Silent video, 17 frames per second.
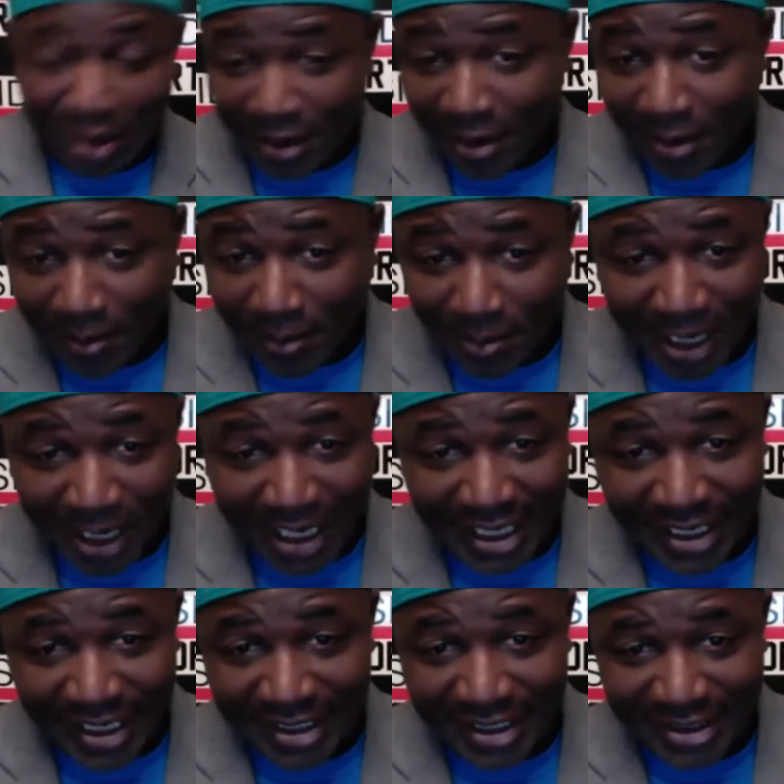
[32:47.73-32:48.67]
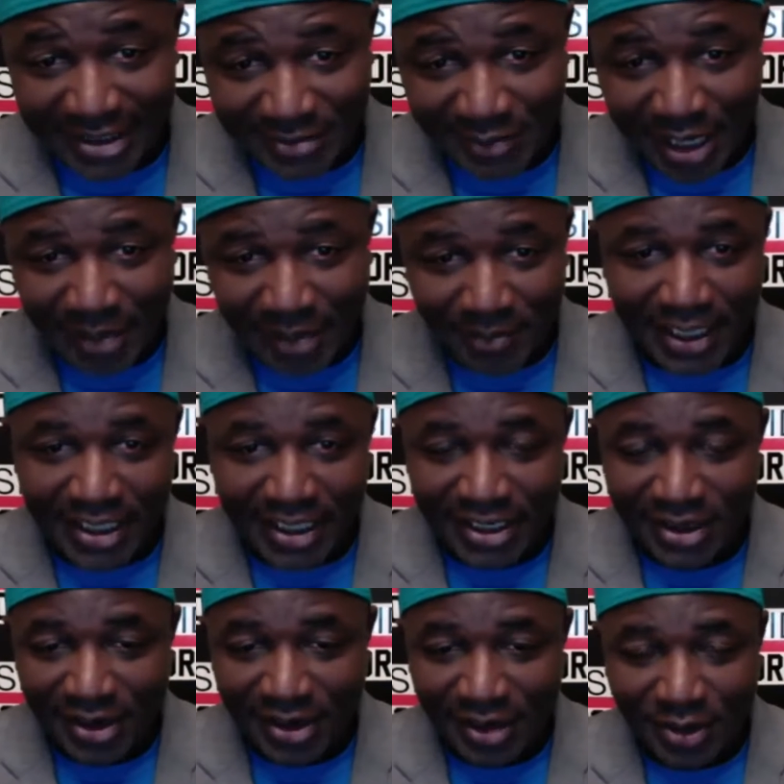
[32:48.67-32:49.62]
my pick here,
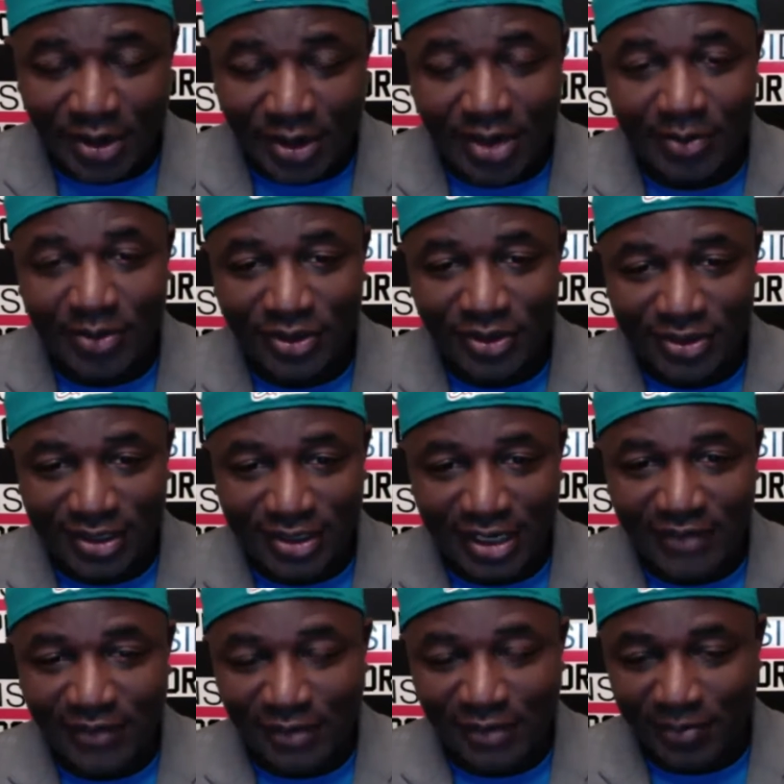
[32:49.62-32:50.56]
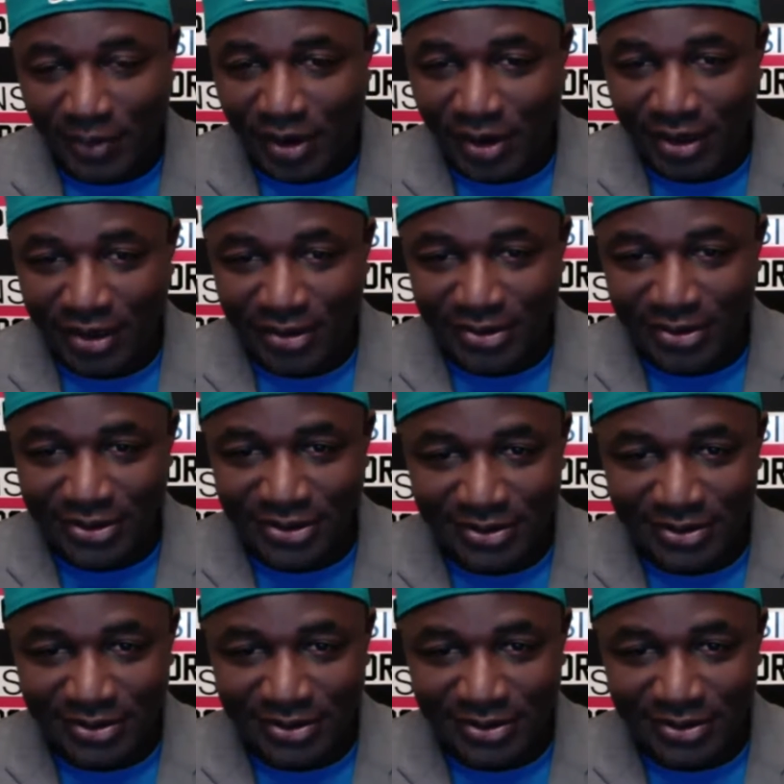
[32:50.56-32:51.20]
I'm going with the Denver Broncos,